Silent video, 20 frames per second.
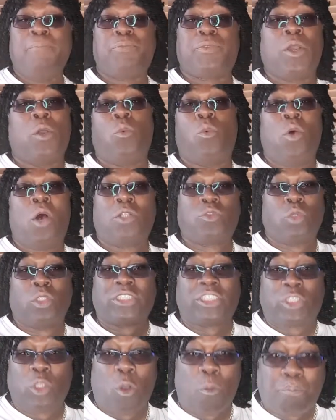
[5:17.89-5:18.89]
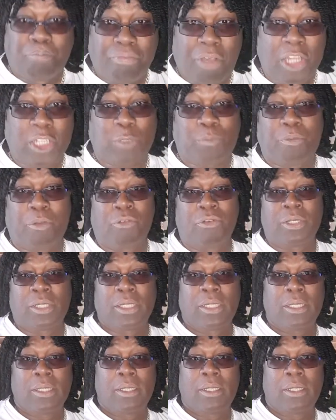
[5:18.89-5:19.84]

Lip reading: the world was still prospering.